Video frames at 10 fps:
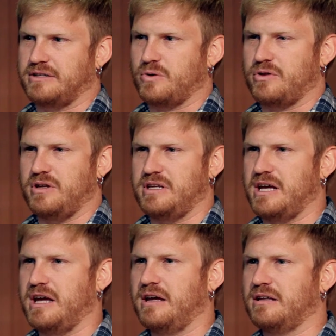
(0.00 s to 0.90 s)
Dorothy
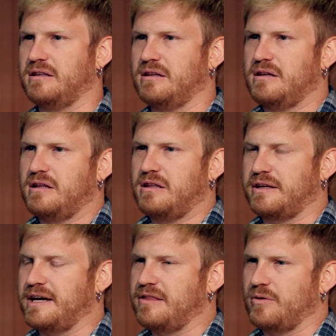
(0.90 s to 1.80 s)
Day and the
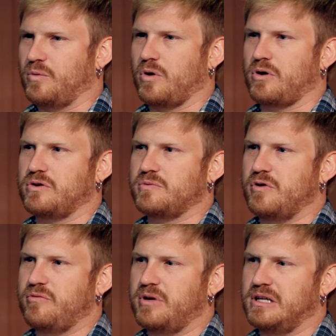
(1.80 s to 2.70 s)
Catholic Workers
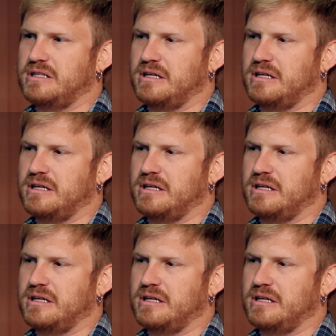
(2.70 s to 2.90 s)
Movement.